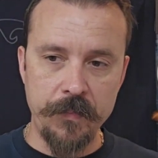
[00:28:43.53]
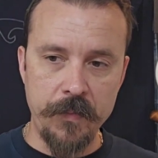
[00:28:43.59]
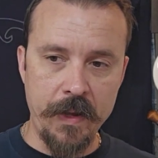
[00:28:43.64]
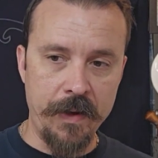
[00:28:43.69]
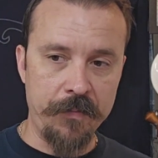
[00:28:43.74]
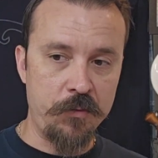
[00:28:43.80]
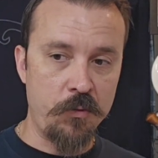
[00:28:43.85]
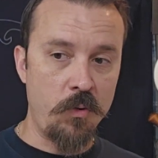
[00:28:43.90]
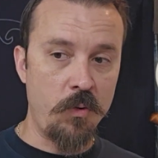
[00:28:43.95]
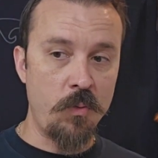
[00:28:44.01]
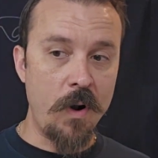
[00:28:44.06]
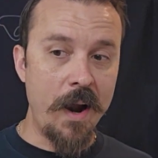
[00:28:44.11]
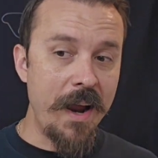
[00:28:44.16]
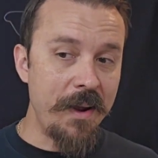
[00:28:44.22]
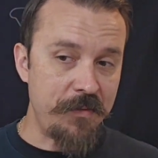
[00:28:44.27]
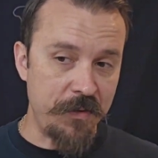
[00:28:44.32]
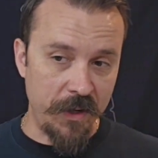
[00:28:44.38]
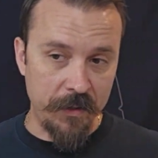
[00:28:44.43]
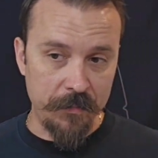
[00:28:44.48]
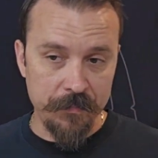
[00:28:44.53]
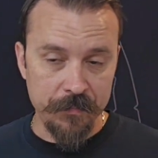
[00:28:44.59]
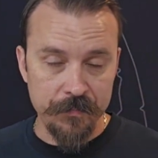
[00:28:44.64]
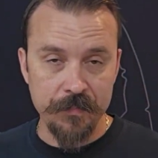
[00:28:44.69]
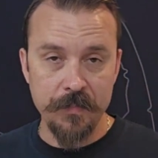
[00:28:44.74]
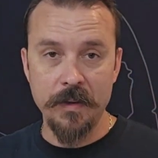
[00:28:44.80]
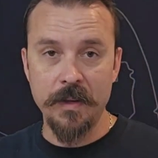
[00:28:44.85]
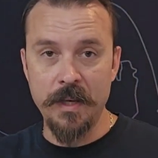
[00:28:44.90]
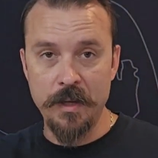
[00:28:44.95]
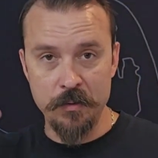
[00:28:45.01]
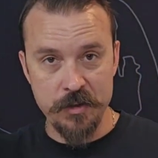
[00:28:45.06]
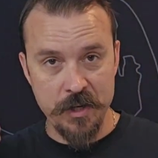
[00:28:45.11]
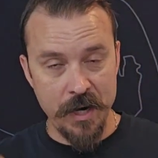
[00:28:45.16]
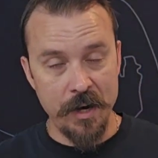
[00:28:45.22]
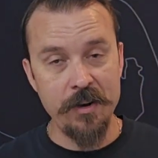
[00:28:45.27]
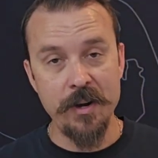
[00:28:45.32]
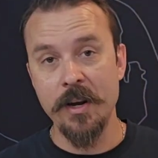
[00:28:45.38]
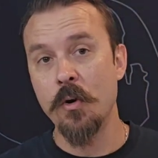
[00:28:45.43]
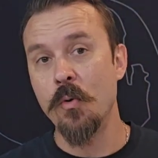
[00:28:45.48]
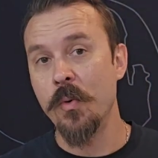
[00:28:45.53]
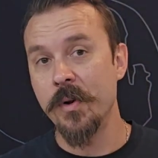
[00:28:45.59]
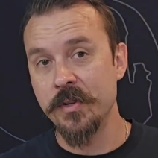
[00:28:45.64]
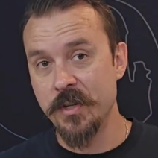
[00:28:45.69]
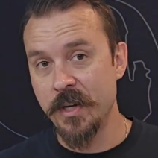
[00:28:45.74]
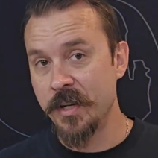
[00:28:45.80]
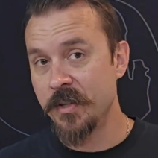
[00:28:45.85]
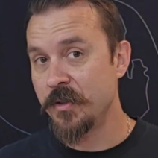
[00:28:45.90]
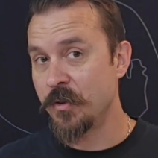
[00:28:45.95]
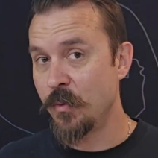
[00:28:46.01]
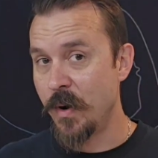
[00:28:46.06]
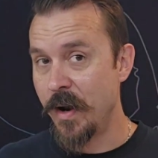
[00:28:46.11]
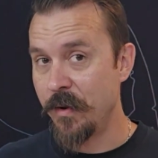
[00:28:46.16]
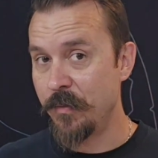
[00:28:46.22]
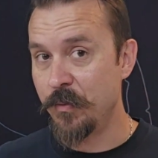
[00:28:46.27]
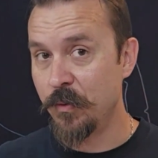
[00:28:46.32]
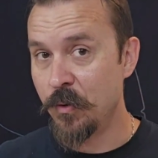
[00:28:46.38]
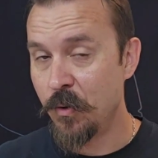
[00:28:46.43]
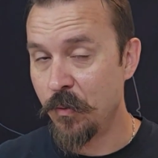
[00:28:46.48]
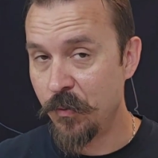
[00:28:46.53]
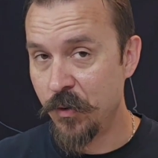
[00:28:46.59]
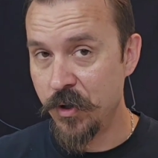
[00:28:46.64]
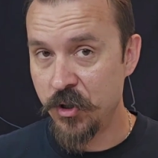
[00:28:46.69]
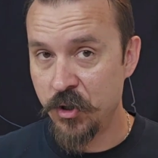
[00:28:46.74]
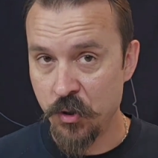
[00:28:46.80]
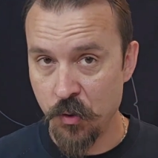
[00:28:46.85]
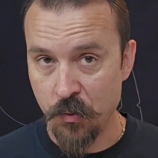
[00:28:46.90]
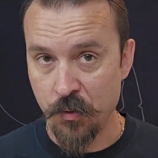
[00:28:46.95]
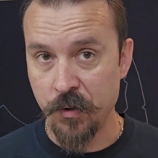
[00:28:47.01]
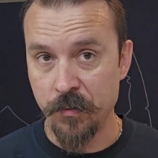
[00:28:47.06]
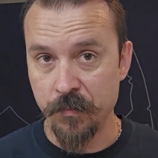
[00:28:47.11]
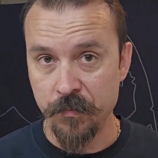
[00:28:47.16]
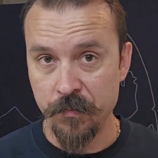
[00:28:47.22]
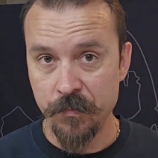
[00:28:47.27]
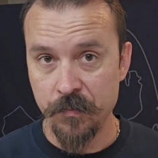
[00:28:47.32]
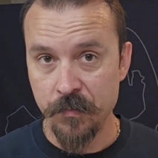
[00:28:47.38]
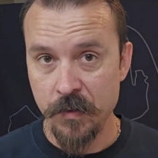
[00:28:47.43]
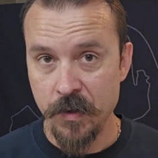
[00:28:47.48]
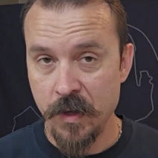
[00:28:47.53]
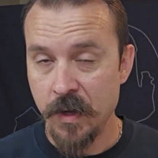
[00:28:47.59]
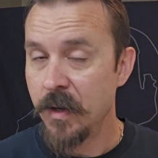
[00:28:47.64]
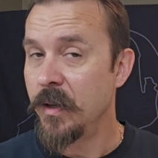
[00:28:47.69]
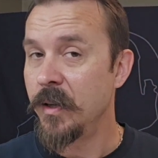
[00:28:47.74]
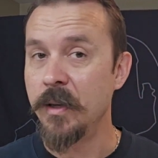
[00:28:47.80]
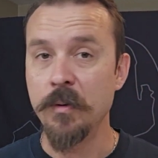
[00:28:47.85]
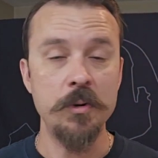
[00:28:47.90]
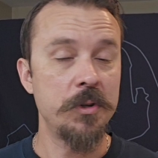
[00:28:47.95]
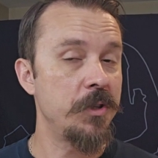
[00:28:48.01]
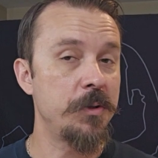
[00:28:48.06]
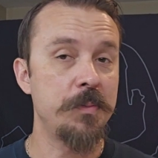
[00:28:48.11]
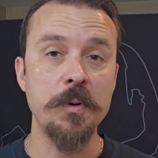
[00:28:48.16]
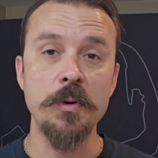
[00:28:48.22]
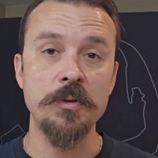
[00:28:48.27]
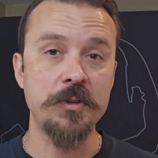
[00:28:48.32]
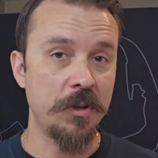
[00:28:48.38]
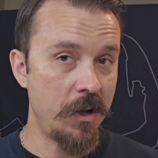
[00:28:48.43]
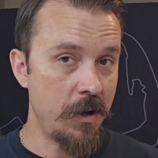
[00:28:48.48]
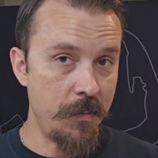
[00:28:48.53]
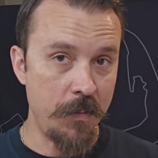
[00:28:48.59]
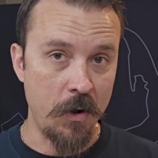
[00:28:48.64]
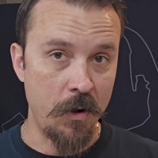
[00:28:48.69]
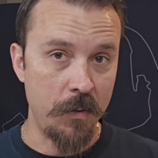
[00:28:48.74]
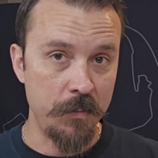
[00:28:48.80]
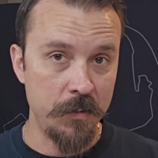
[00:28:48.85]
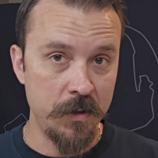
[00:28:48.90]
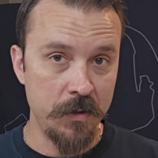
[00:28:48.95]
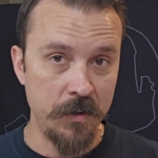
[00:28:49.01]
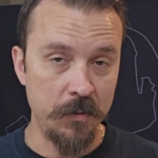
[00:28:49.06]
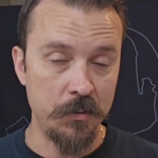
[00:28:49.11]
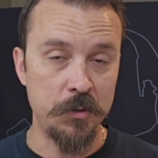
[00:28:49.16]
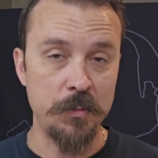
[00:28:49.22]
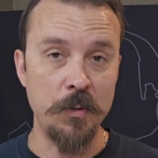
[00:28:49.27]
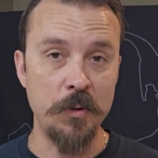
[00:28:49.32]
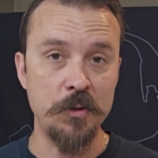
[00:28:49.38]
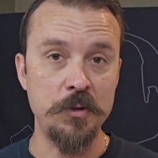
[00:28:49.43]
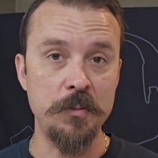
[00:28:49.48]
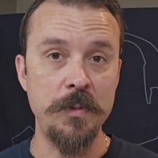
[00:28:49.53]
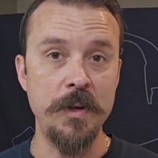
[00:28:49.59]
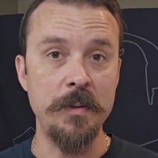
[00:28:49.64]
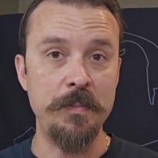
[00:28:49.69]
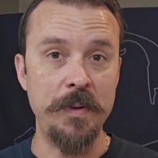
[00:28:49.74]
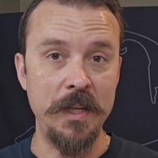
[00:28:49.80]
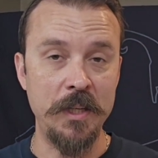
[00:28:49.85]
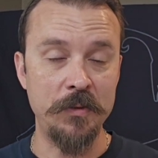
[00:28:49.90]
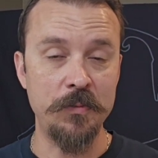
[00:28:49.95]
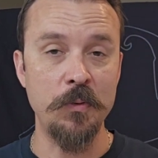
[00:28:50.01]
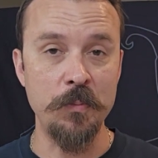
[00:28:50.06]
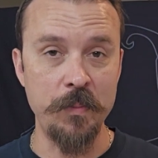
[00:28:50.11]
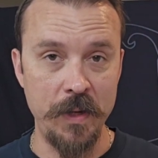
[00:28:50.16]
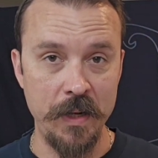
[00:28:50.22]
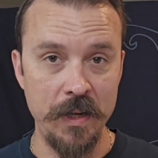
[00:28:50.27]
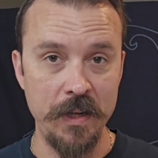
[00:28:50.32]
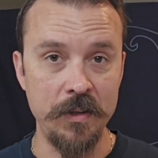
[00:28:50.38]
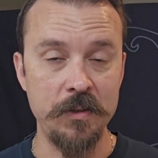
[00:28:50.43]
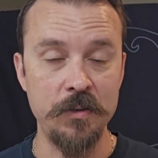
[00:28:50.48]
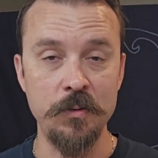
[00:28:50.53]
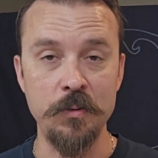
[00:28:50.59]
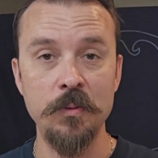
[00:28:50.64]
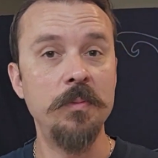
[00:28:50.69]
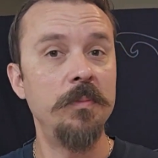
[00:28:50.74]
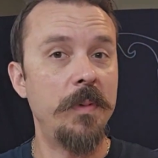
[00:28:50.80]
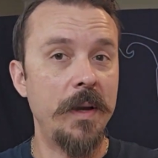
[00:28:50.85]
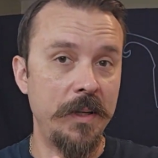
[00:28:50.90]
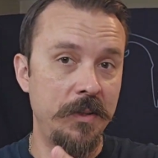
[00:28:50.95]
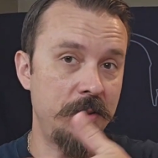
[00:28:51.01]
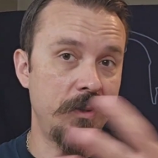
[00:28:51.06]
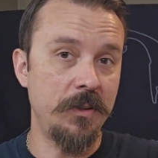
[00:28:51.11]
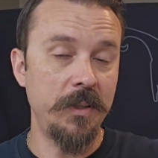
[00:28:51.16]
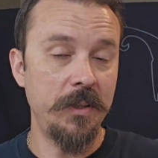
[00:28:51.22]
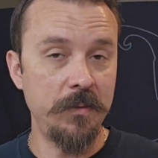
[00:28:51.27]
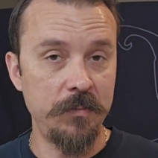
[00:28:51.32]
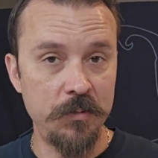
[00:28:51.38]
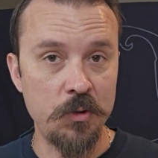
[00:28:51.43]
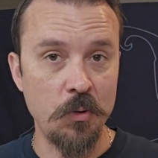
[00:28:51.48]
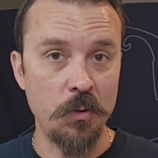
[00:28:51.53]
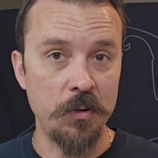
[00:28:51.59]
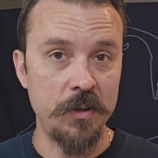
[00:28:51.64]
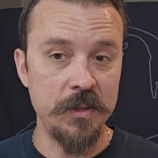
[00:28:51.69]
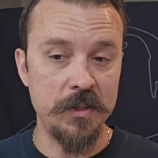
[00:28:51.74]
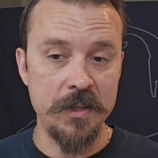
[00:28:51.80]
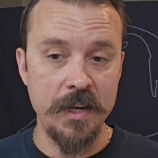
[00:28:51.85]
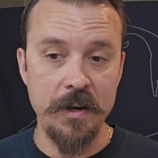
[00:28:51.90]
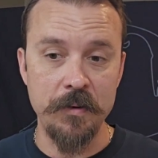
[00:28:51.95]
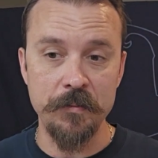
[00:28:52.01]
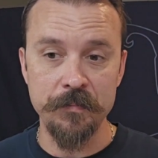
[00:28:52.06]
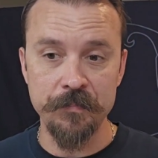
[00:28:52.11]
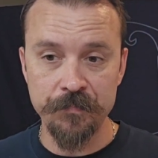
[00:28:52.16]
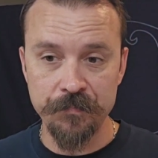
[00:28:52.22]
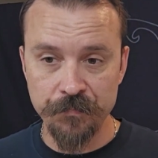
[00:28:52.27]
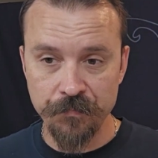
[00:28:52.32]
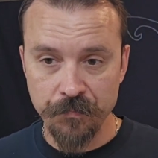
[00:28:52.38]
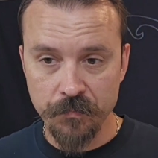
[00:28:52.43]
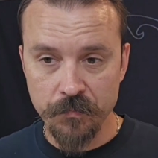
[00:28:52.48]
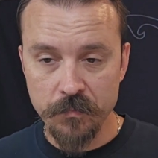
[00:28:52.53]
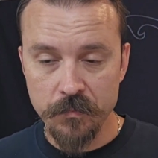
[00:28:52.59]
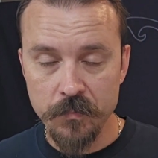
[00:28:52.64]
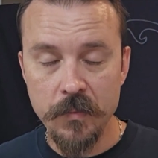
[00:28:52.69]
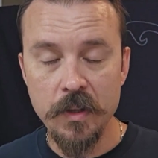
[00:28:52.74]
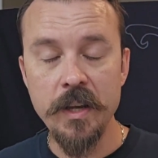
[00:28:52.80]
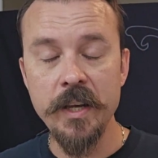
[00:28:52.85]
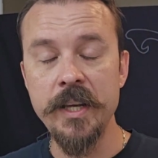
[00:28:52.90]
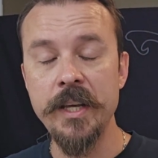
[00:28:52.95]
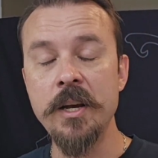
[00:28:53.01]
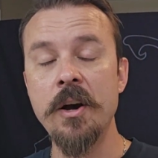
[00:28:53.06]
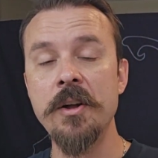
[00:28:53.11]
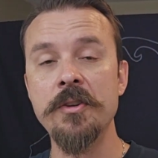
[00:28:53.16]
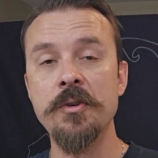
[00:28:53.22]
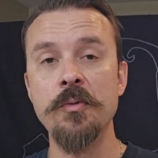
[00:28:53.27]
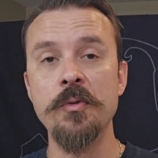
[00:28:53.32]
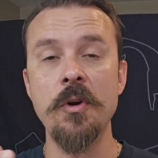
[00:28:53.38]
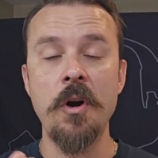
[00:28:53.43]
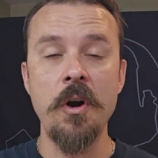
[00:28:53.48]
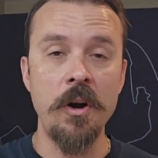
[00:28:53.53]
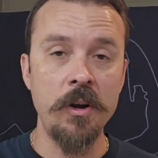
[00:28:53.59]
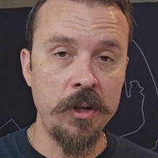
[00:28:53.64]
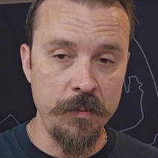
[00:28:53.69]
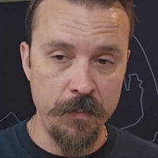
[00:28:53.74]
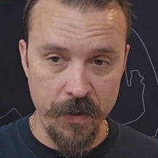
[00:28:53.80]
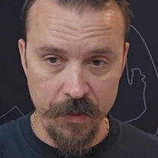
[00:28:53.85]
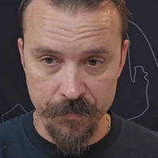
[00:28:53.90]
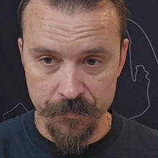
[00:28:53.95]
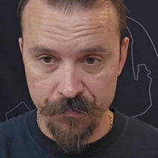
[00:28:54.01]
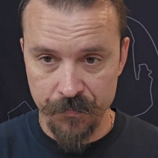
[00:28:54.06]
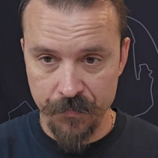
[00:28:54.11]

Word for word: after arriving, he was carrying a Winchester rifle over his shoulder. He wasn't supposed to come armed. It was supposed to be a peaceful meeting to basically sort this out. He got into an argument